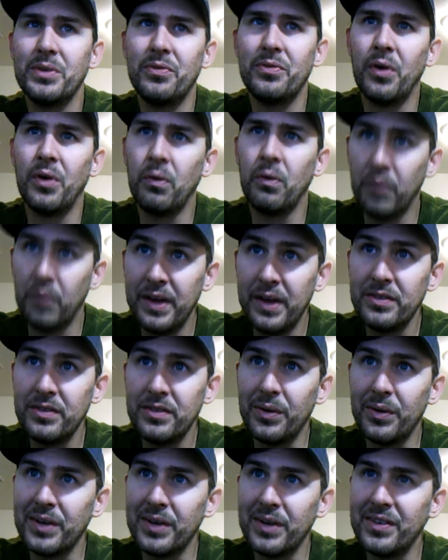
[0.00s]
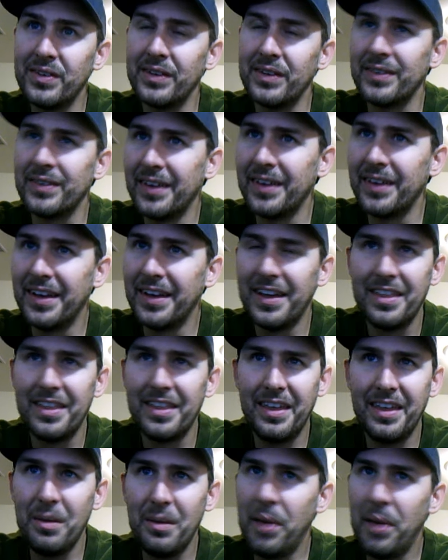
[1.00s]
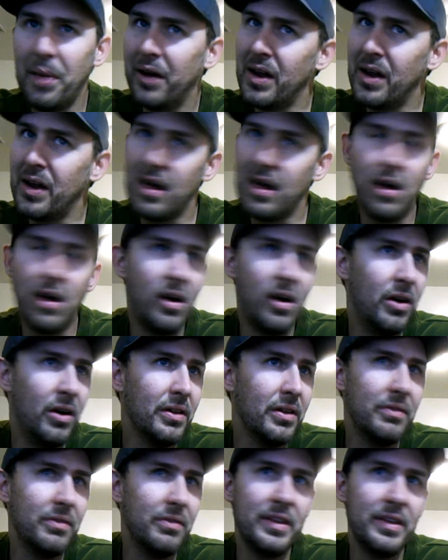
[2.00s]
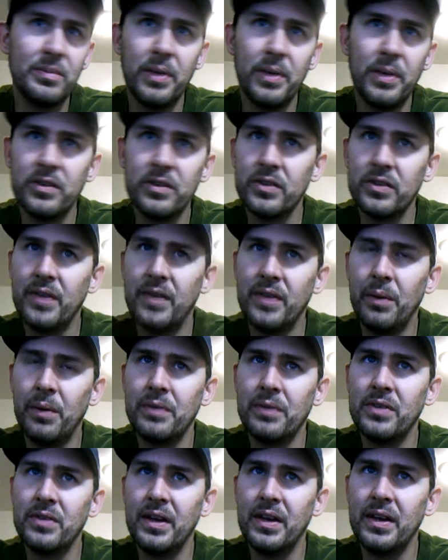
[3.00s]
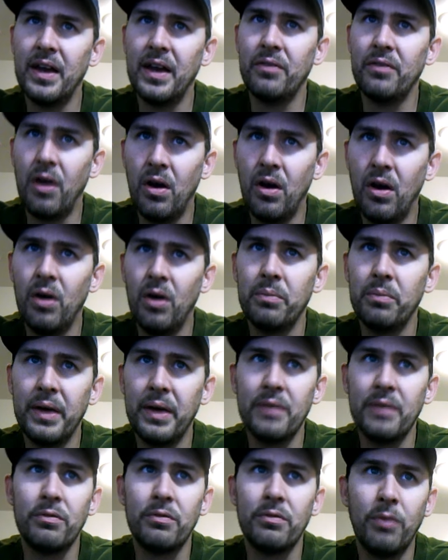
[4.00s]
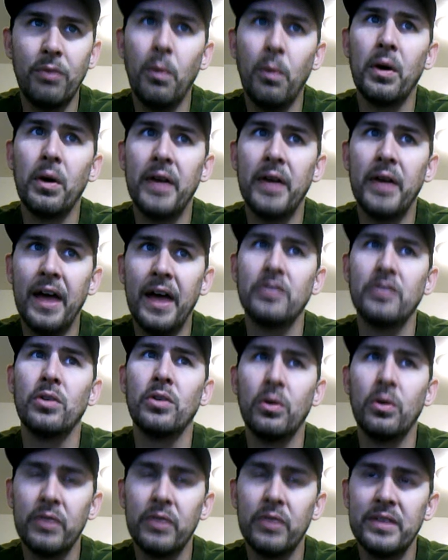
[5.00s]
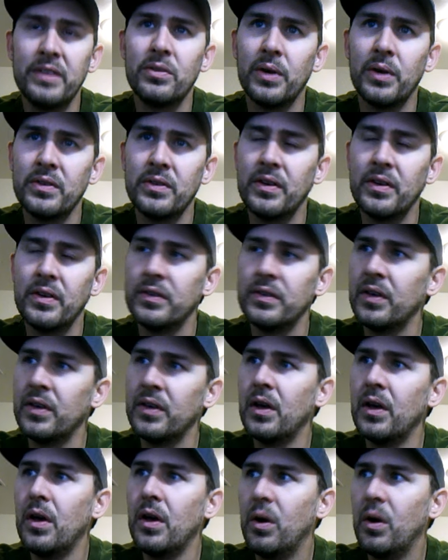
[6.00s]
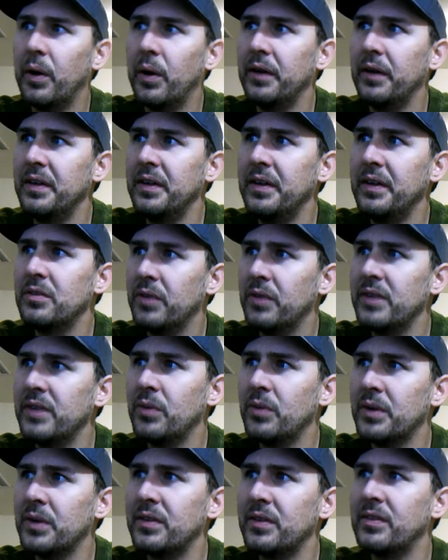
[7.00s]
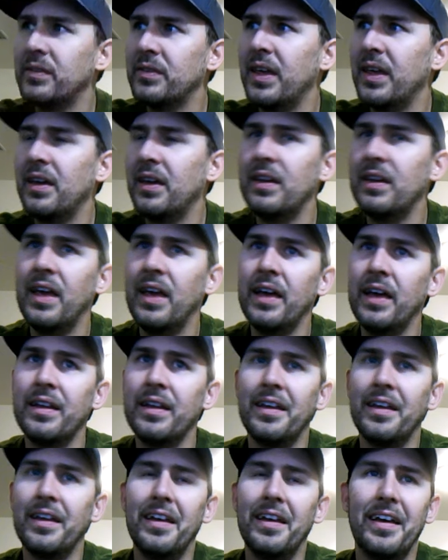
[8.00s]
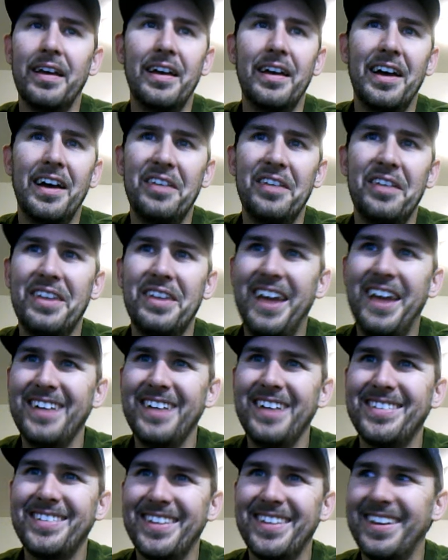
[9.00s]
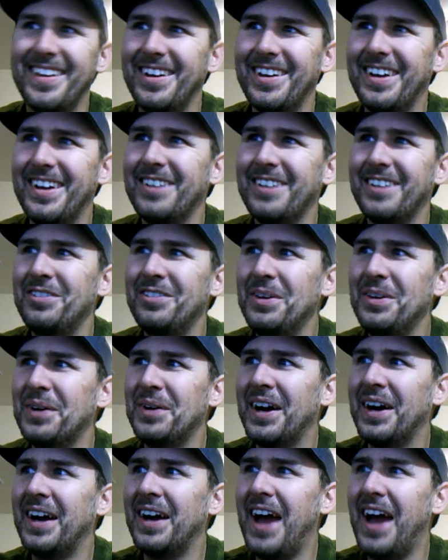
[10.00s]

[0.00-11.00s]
for resources. Think about it. All of these pictures that we've seen have all been for natural resources, or at least resources they could get. The next few are